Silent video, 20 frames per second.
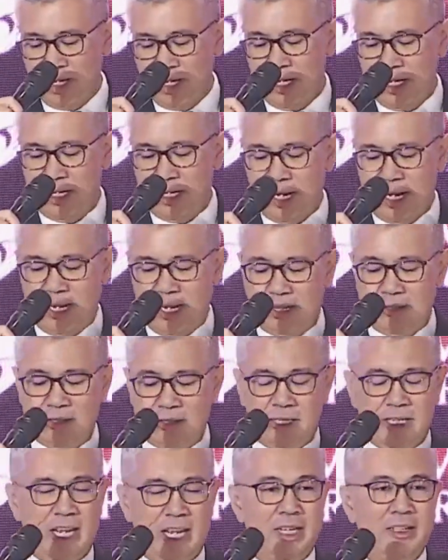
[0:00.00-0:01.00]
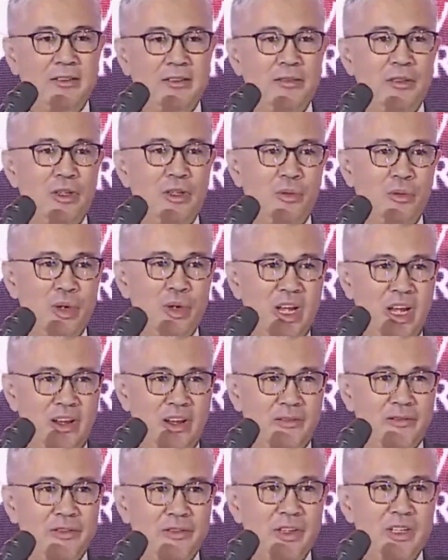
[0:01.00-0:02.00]
And again, we
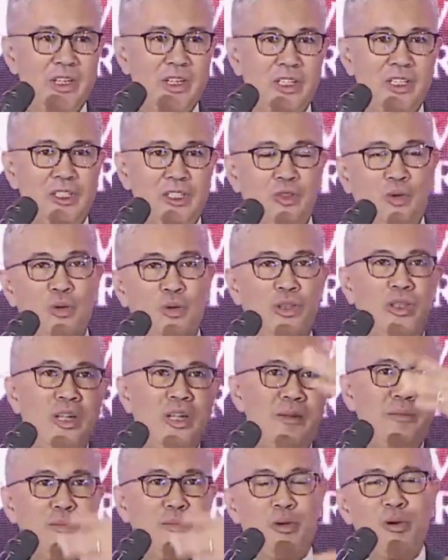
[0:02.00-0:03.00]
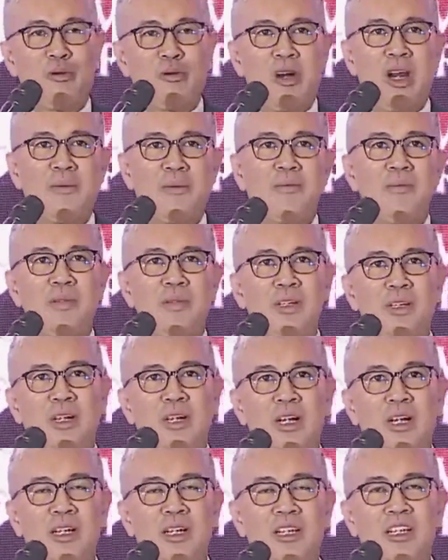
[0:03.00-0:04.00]
have this total program.
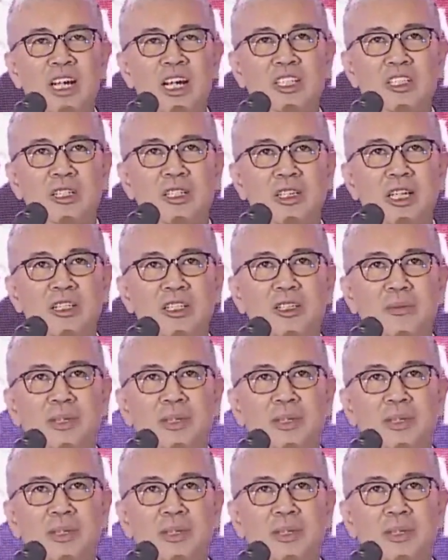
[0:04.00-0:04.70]
The National Industrial